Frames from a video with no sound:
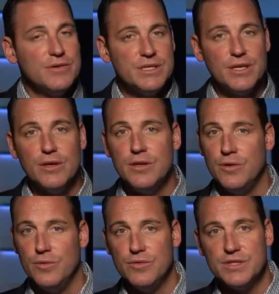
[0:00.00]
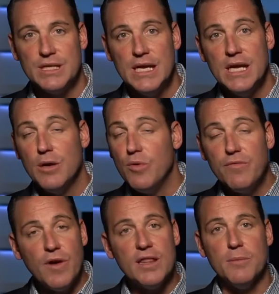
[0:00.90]
the good news.
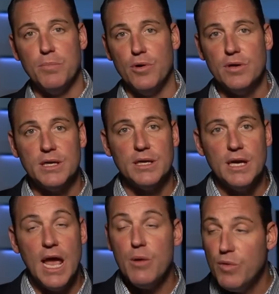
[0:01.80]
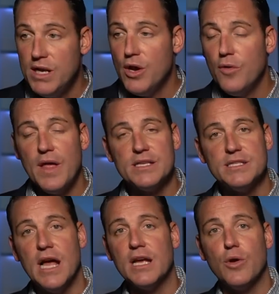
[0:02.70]
We've read the book, and we know
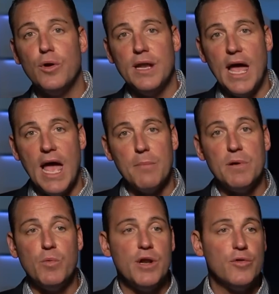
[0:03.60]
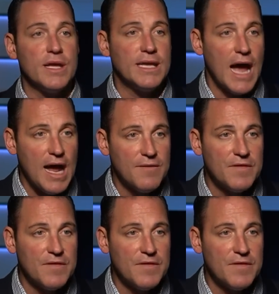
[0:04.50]
that's not going to happen. We know the God of